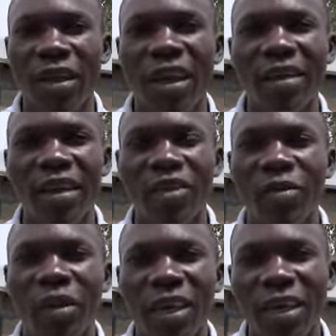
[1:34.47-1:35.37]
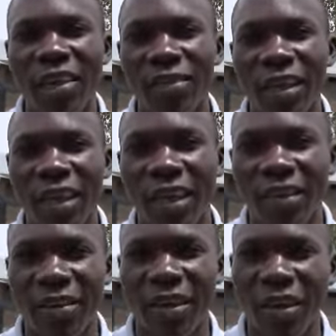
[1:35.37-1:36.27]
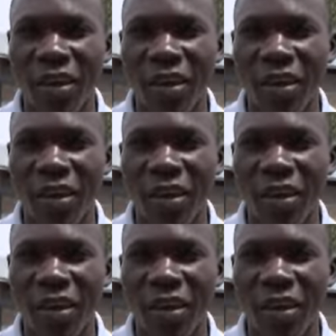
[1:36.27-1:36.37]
the dangers of HIV/AIDS.